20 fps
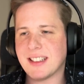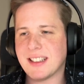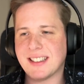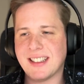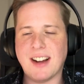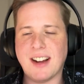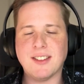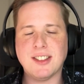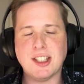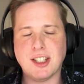
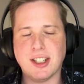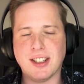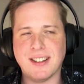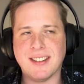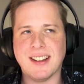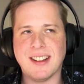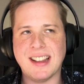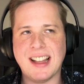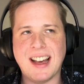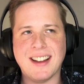conversation
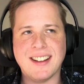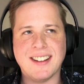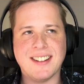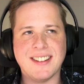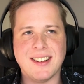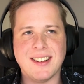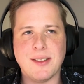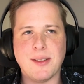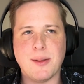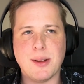a
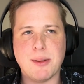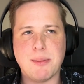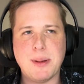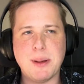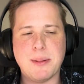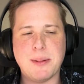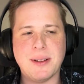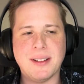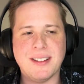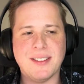lot with
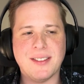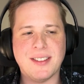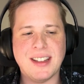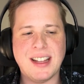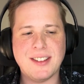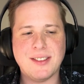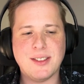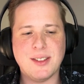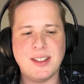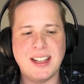people over the
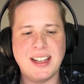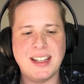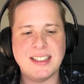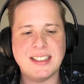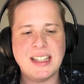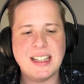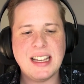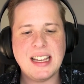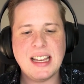last few days,